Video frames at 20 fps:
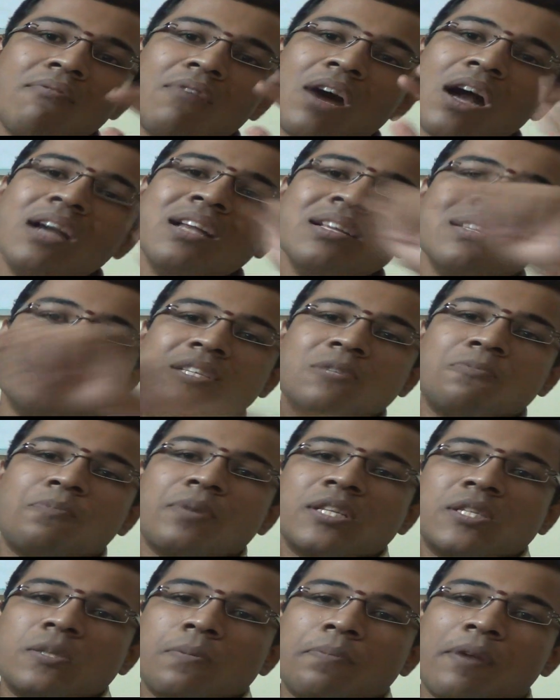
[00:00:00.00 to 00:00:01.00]
What is this
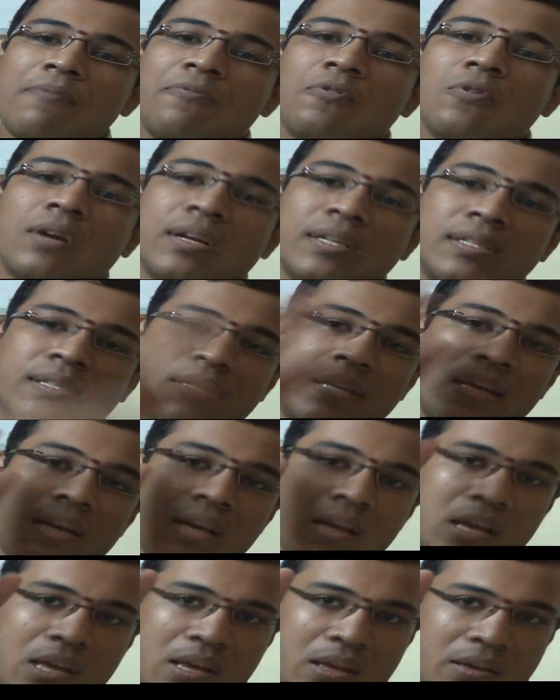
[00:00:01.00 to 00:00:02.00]
principal focus?
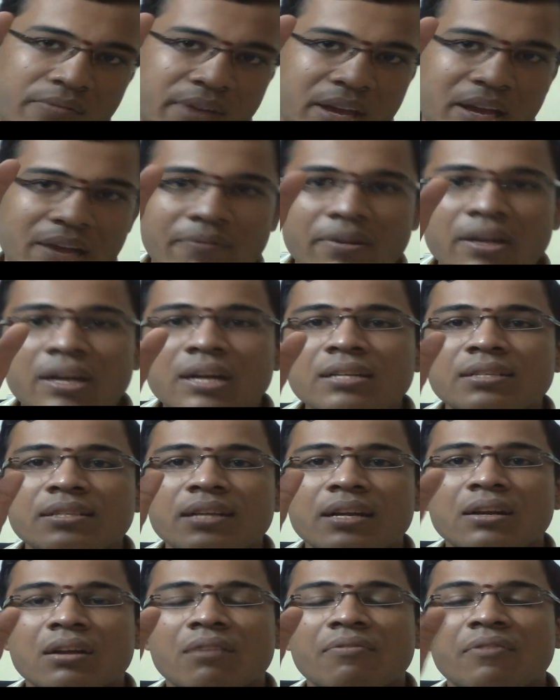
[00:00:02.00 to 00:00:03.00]
We have learned
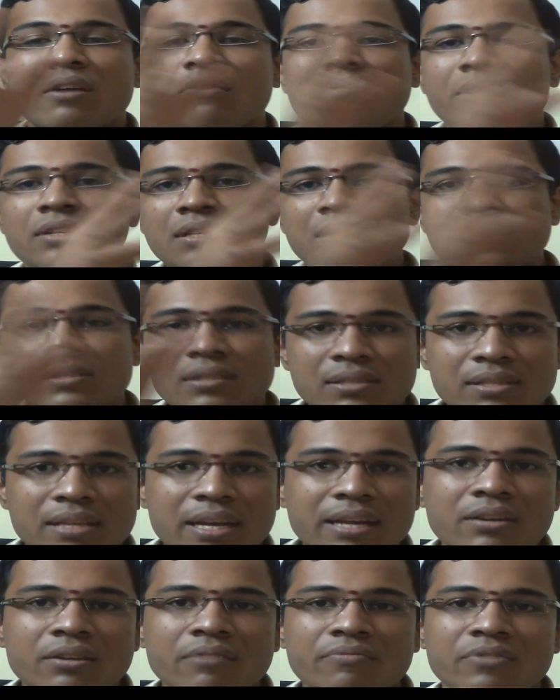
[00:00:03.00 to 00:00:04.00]
center of curvature is the
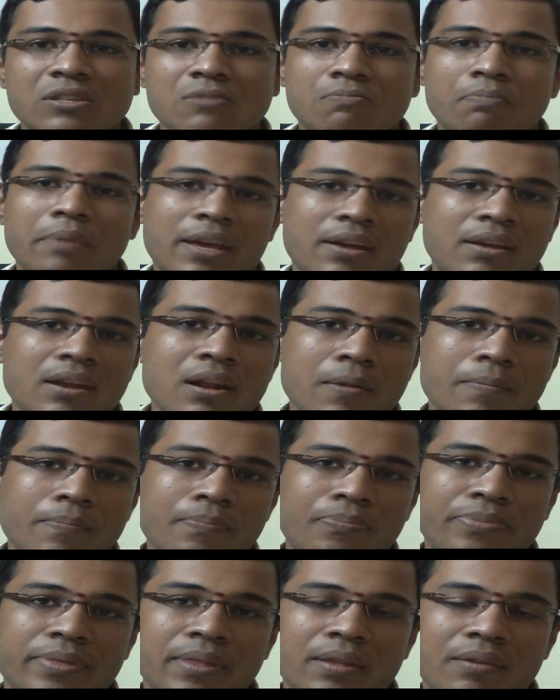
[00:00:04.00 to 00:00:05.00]
center of the sphere
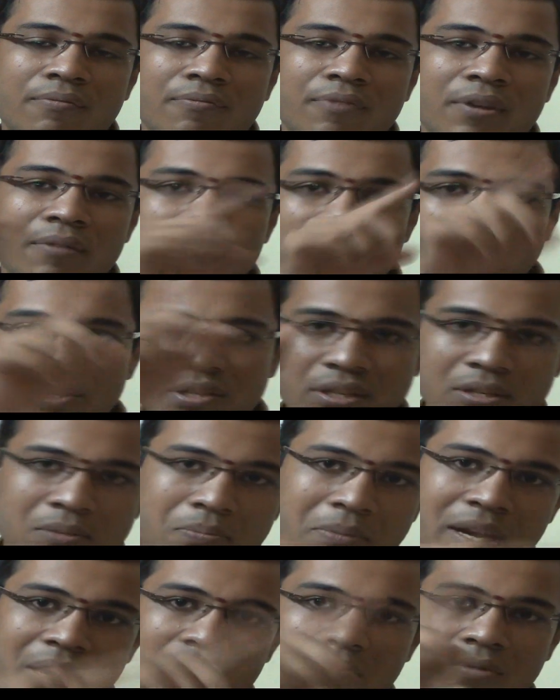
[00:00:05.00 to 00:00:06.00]
from which
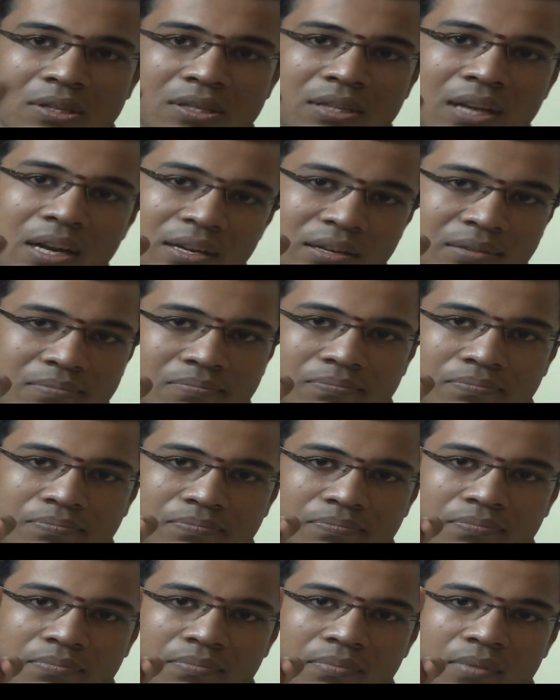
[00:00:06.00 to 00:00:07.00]
this mirror was cut.
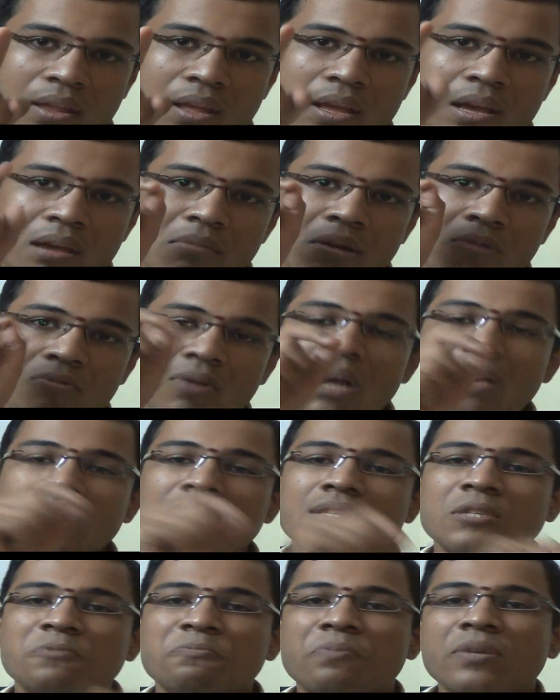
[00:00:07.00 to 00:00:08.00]
What
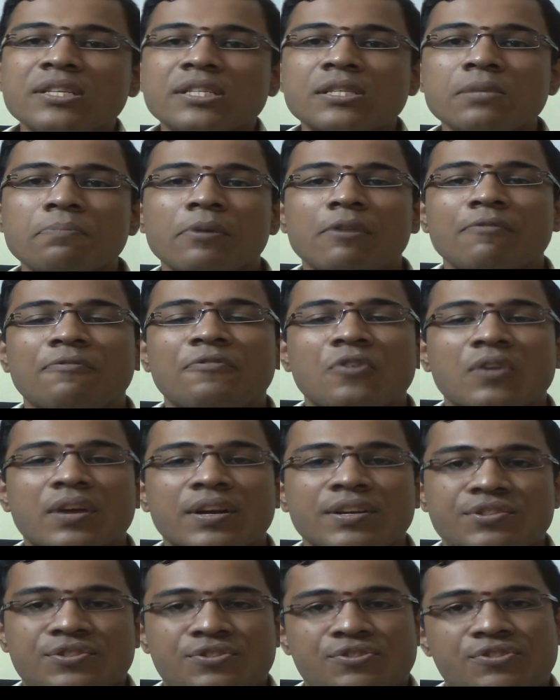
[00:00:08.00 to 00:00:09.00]
is this principal
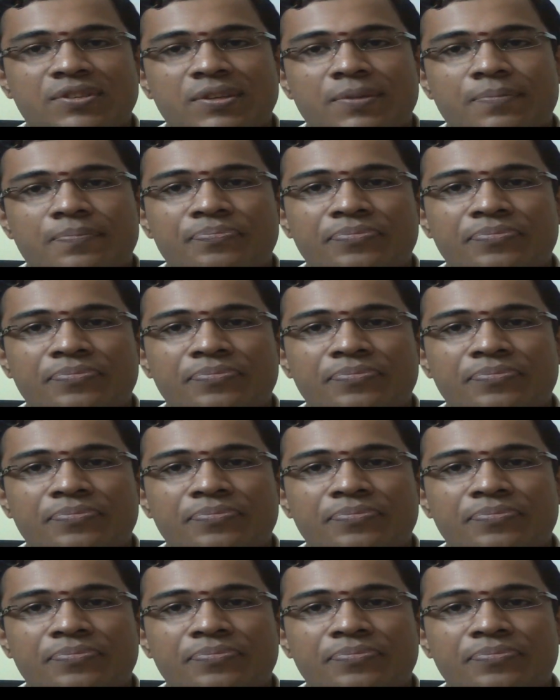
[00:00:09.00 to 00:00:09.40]
focus?